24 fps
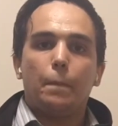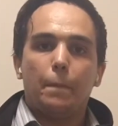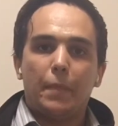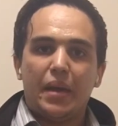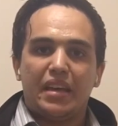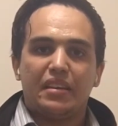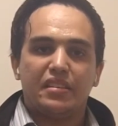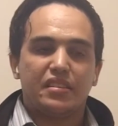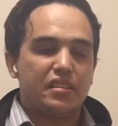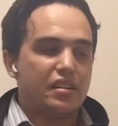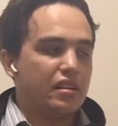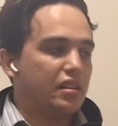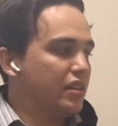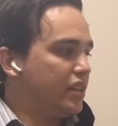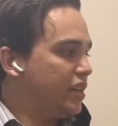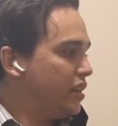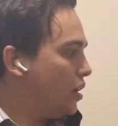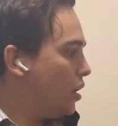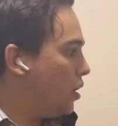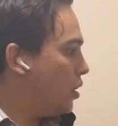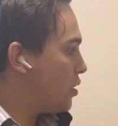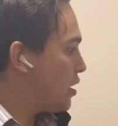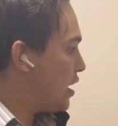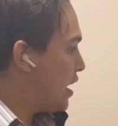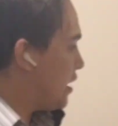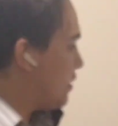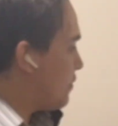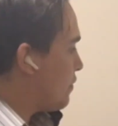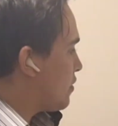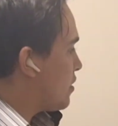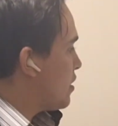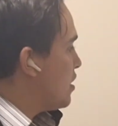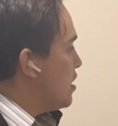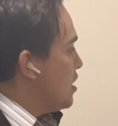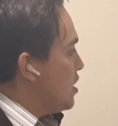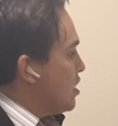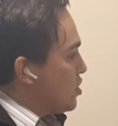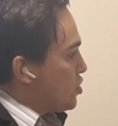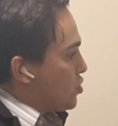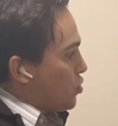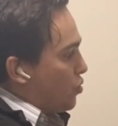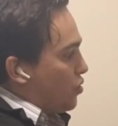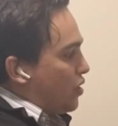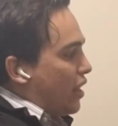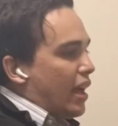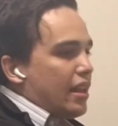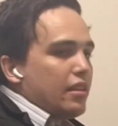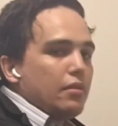basically. Okay,
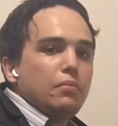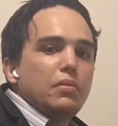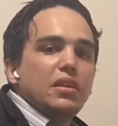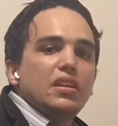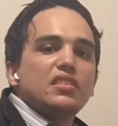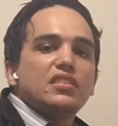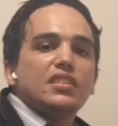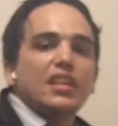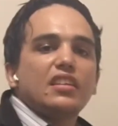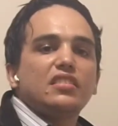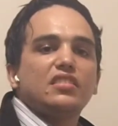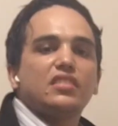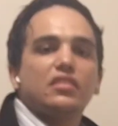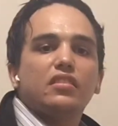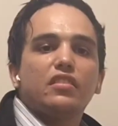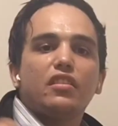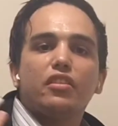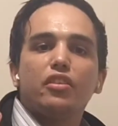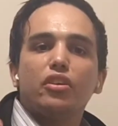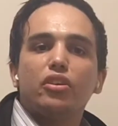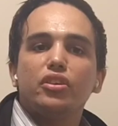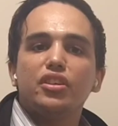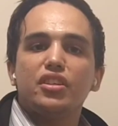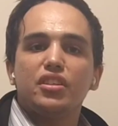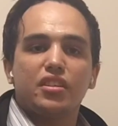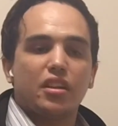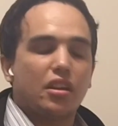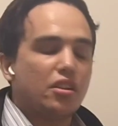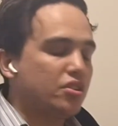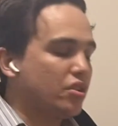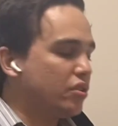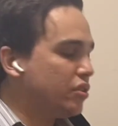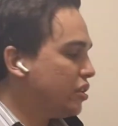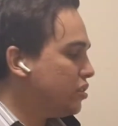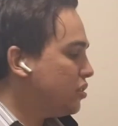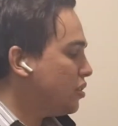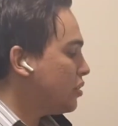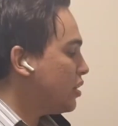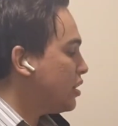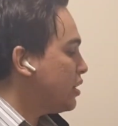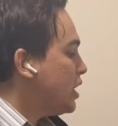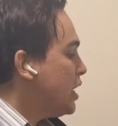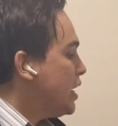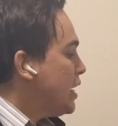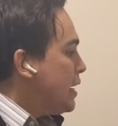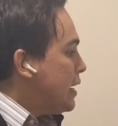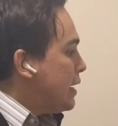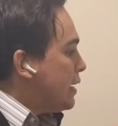so that means that's 30 cents on the dollar.
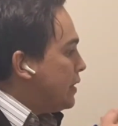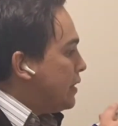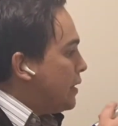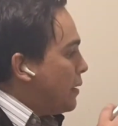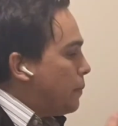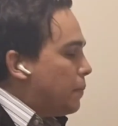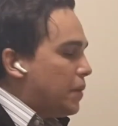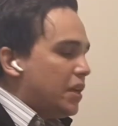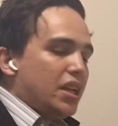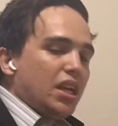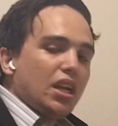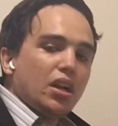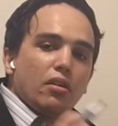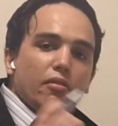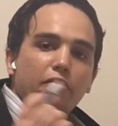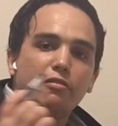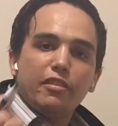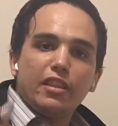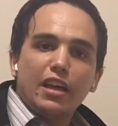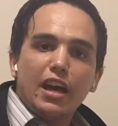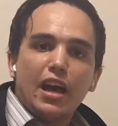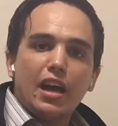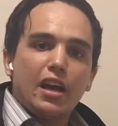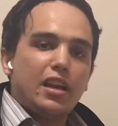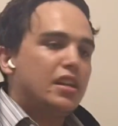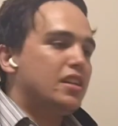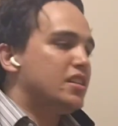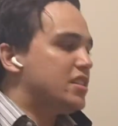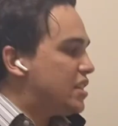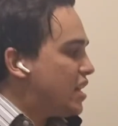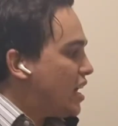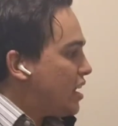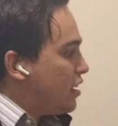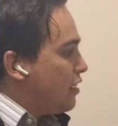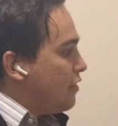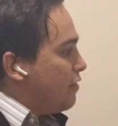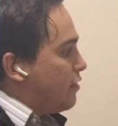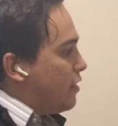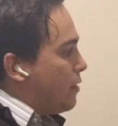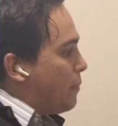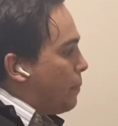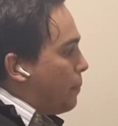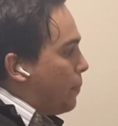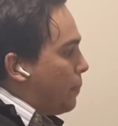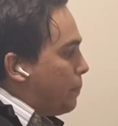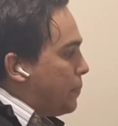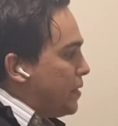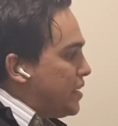The meaning of that is that if
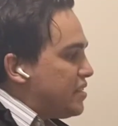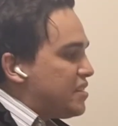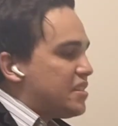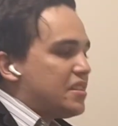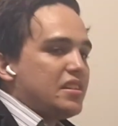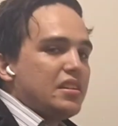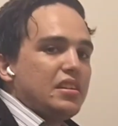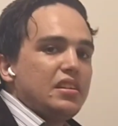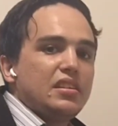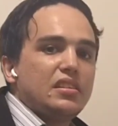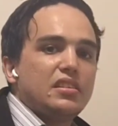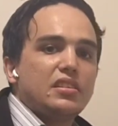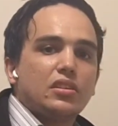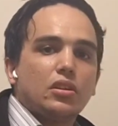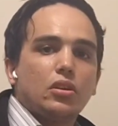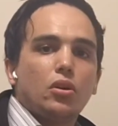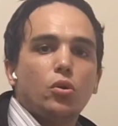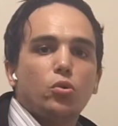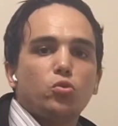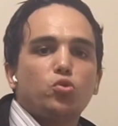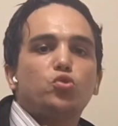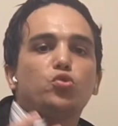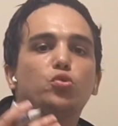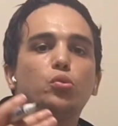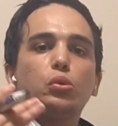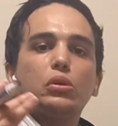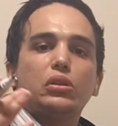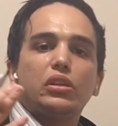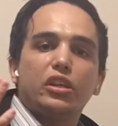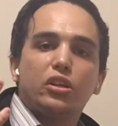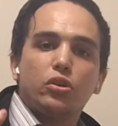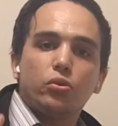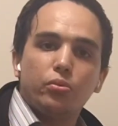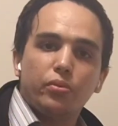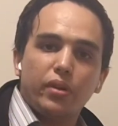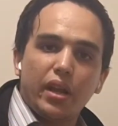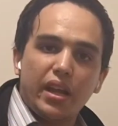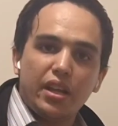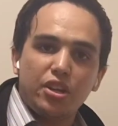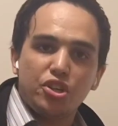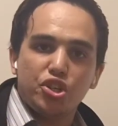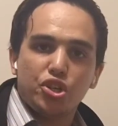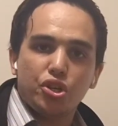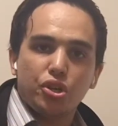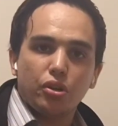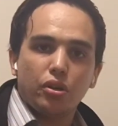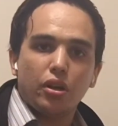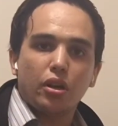the business goes to
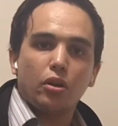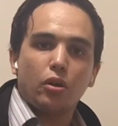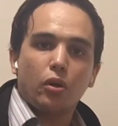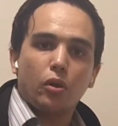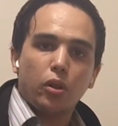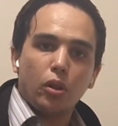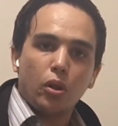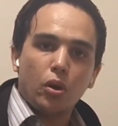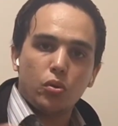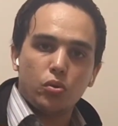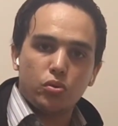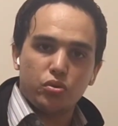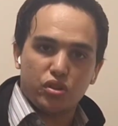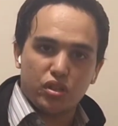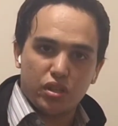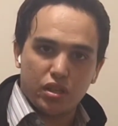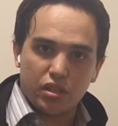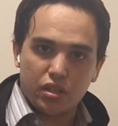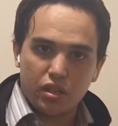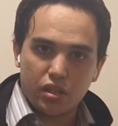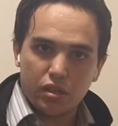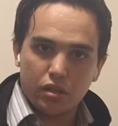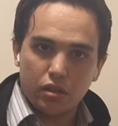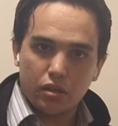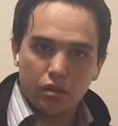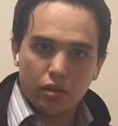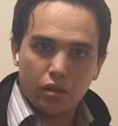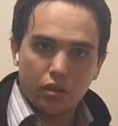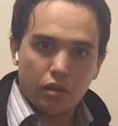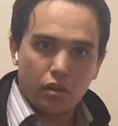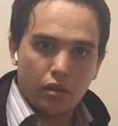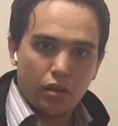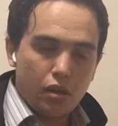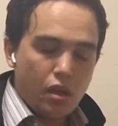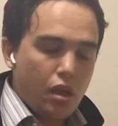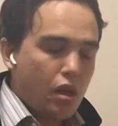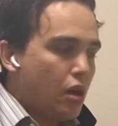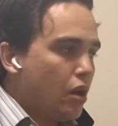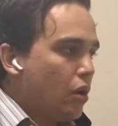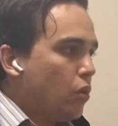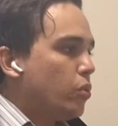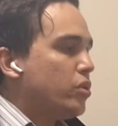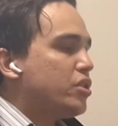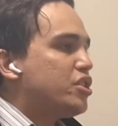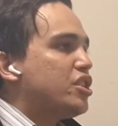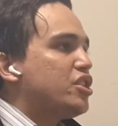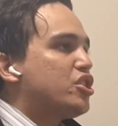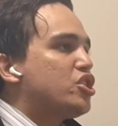liquidation and closes,
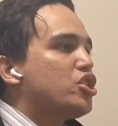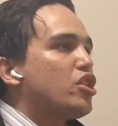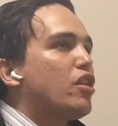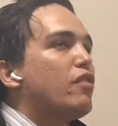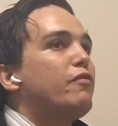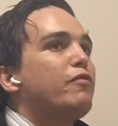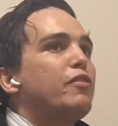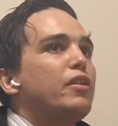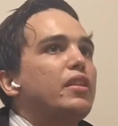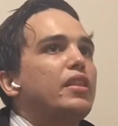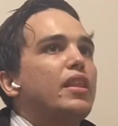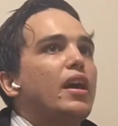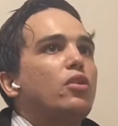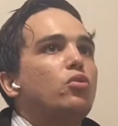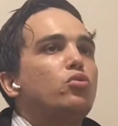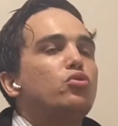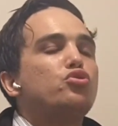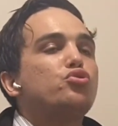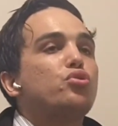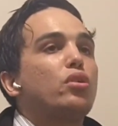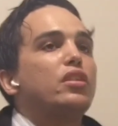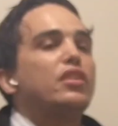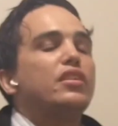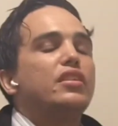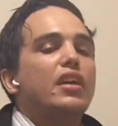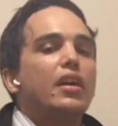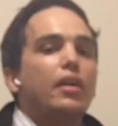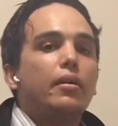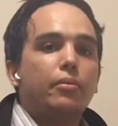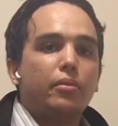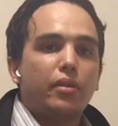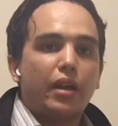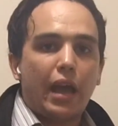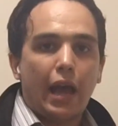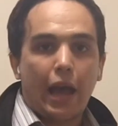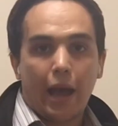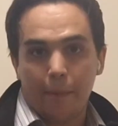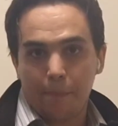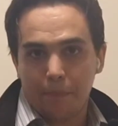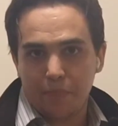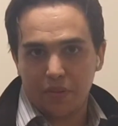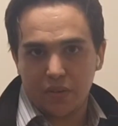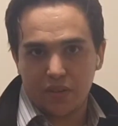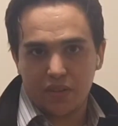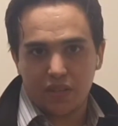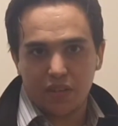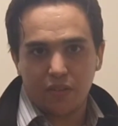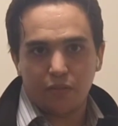which is something that usually never
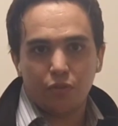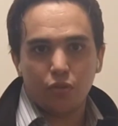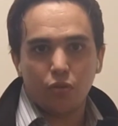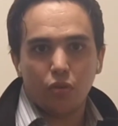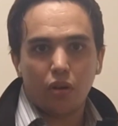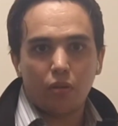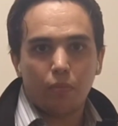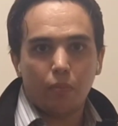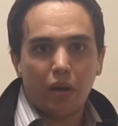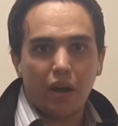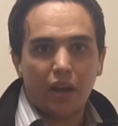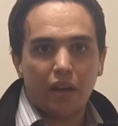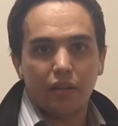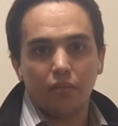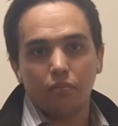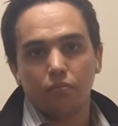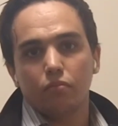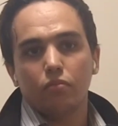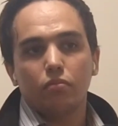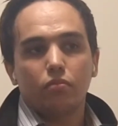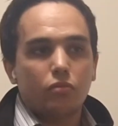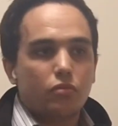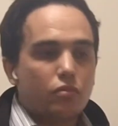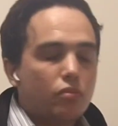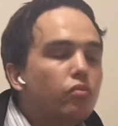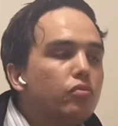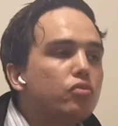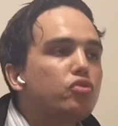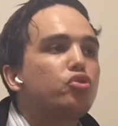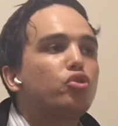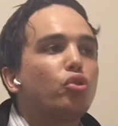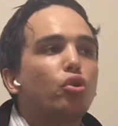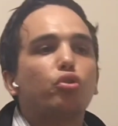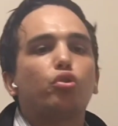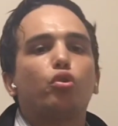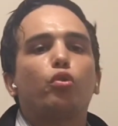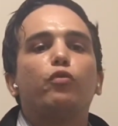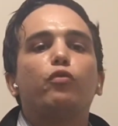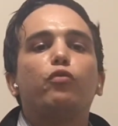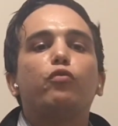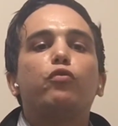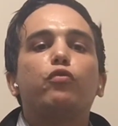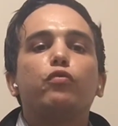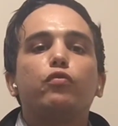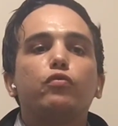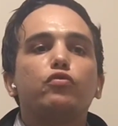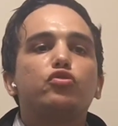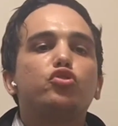happens if you are buying sort
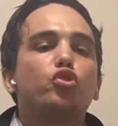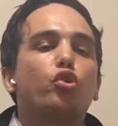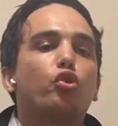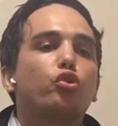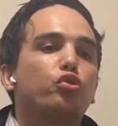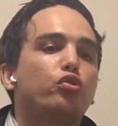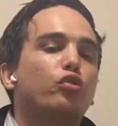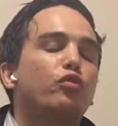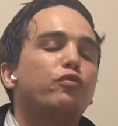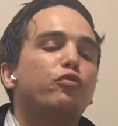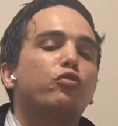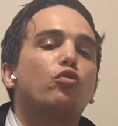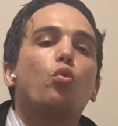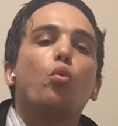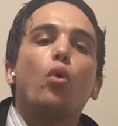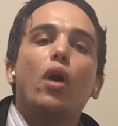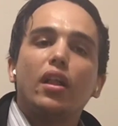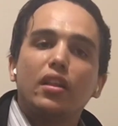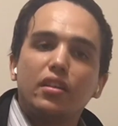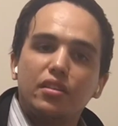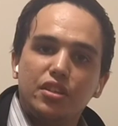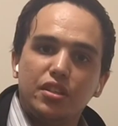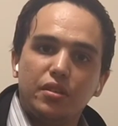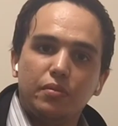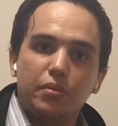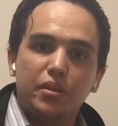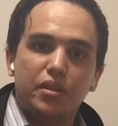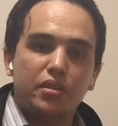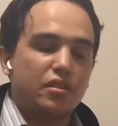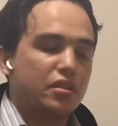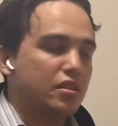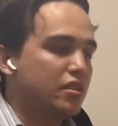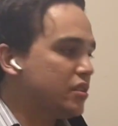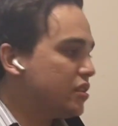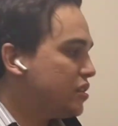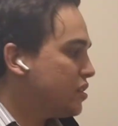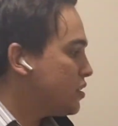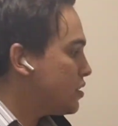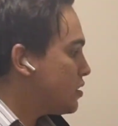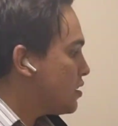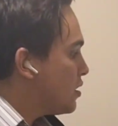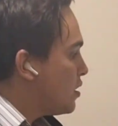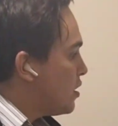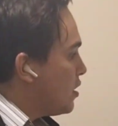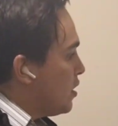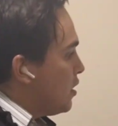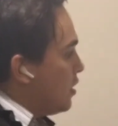of quality businesses,